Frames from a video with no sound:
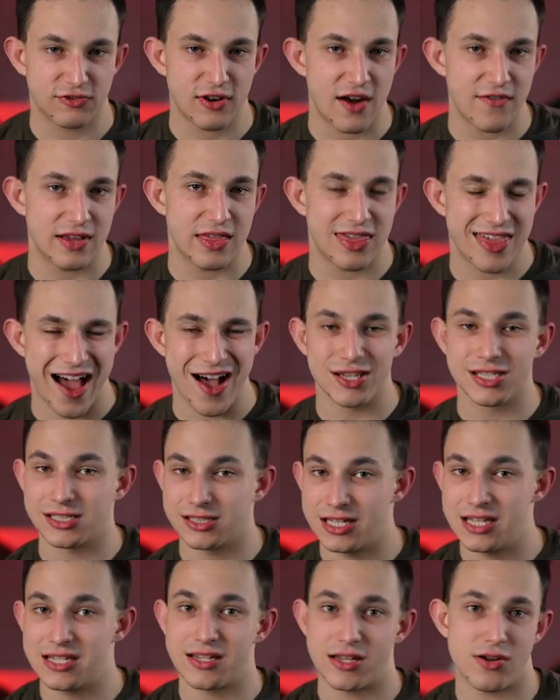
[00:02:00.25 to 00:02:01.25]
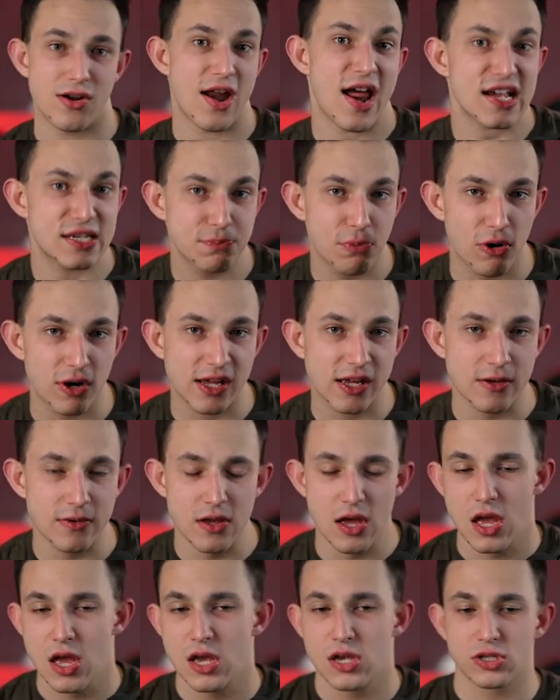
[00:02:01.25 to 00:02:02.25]
for every 1,000 leads that you're exporting.
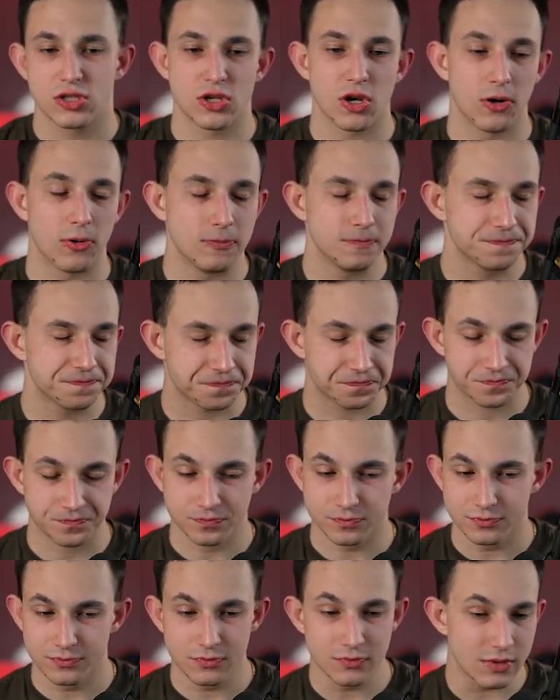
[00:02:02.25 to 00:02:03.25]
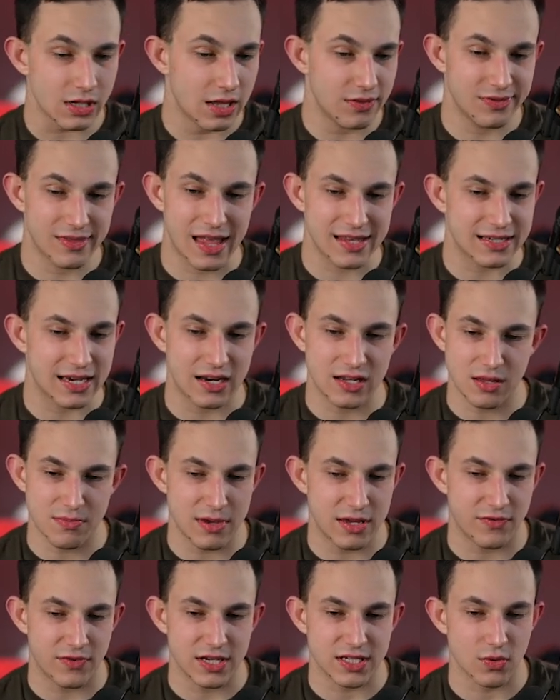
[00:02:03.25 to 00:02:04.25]
So that's kind of the
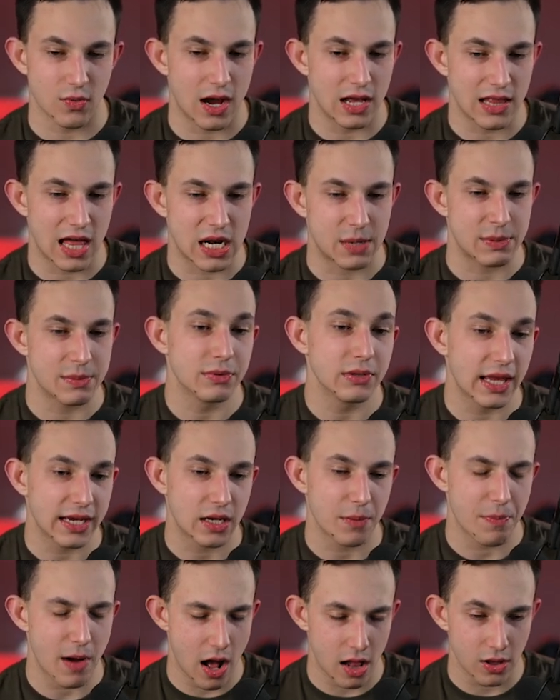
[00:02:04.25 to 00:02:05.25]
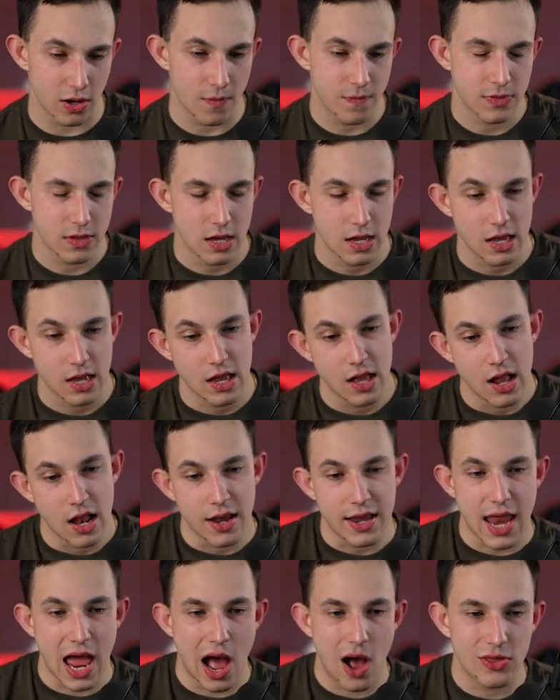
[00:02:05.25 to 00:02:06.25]
main reason why a lot of people like Apollo.
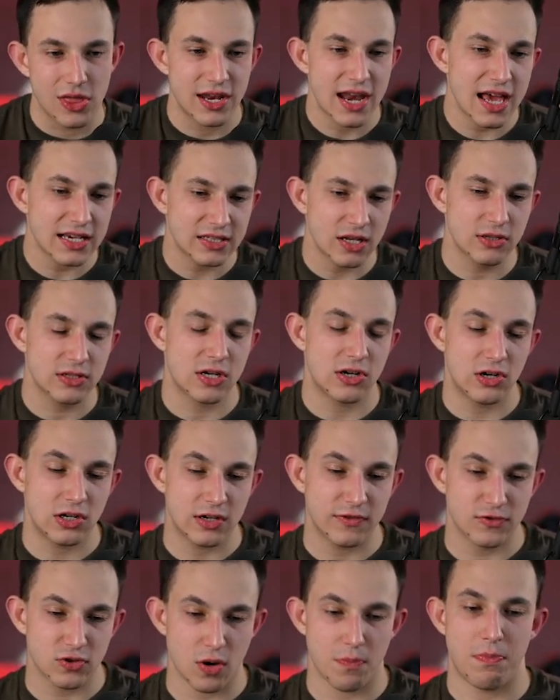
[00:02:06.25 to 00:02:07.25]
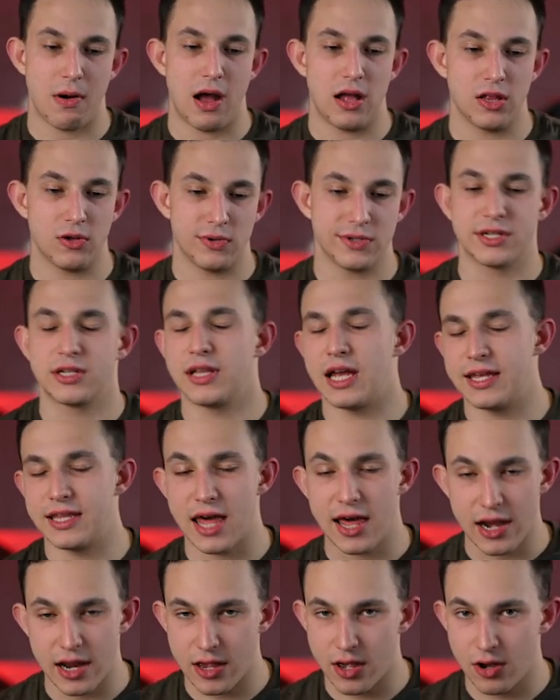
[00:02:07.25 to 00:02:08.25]
Now, the next alternative to Apollo is
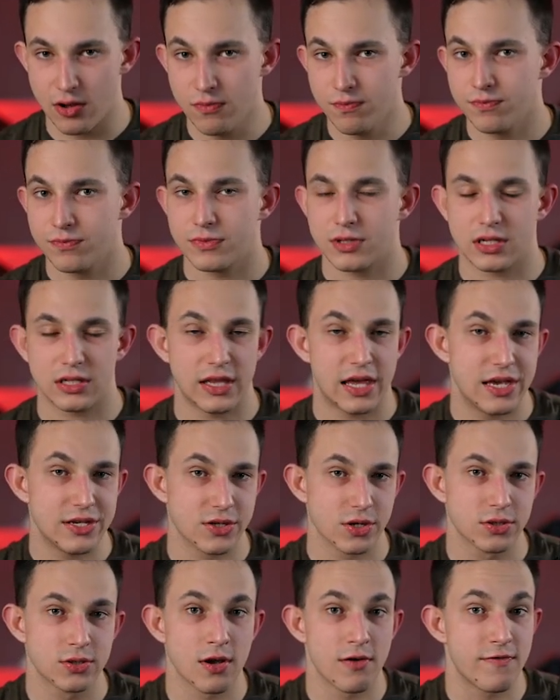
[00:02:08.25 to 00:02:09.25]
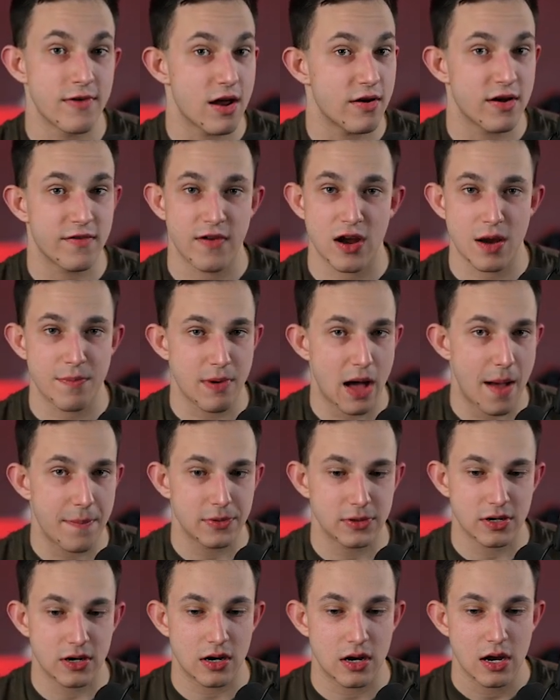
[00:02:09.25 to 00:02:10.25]
Clay.io. Clay is also a very, very
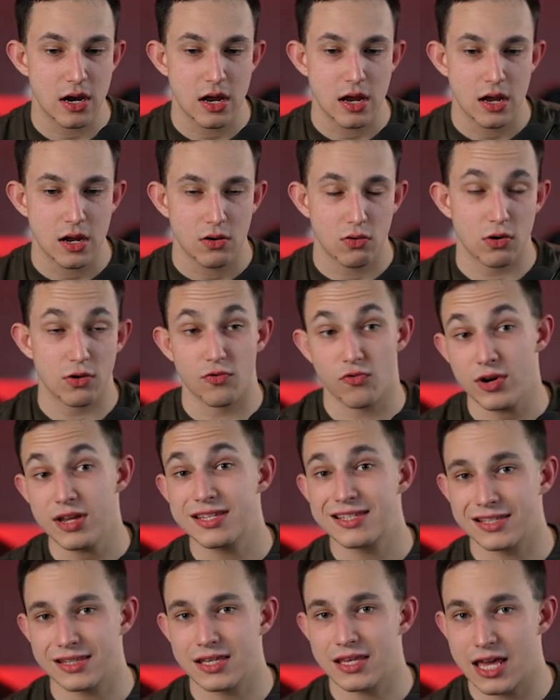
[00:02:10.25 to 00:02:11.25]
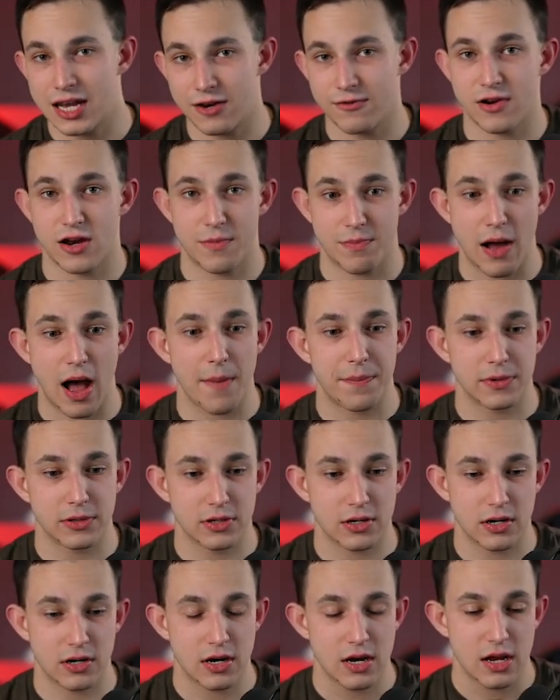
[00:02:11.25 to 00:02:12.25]
popular, or recently getting very
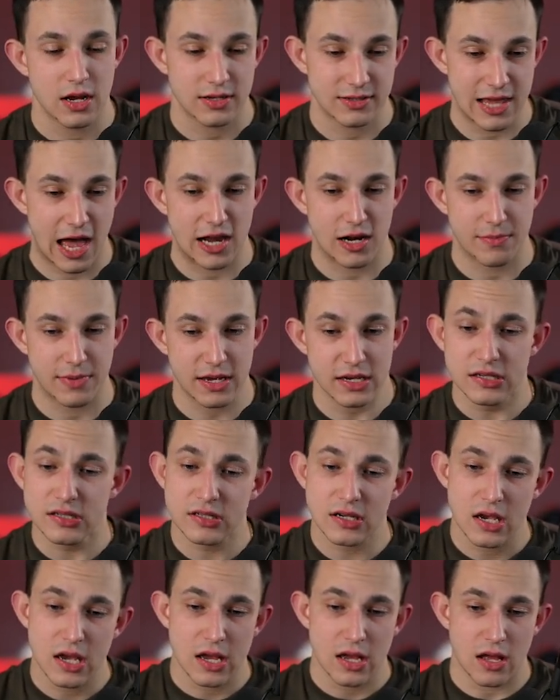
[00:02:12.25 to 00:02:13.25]
popular database.